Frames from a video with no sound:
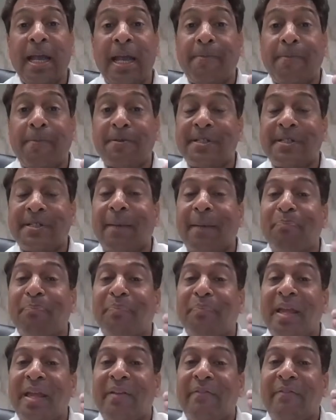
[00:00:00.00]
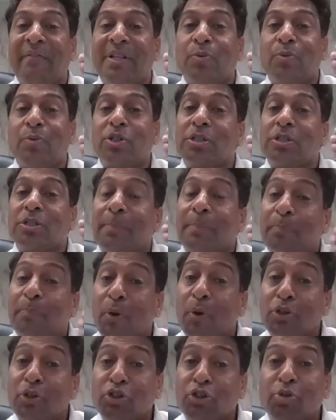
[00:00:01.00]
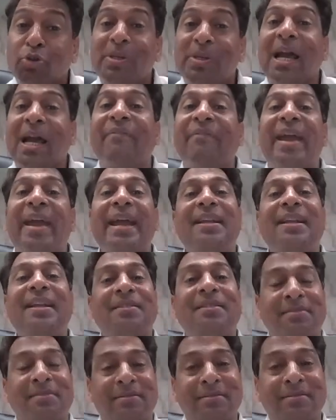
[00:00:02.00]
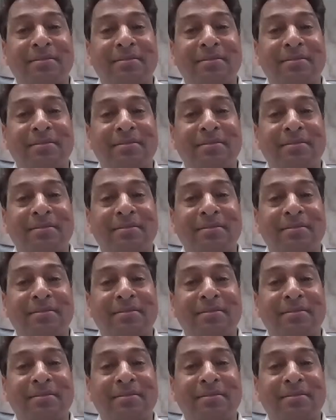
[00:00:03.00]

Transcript: If something which was supposed to be availed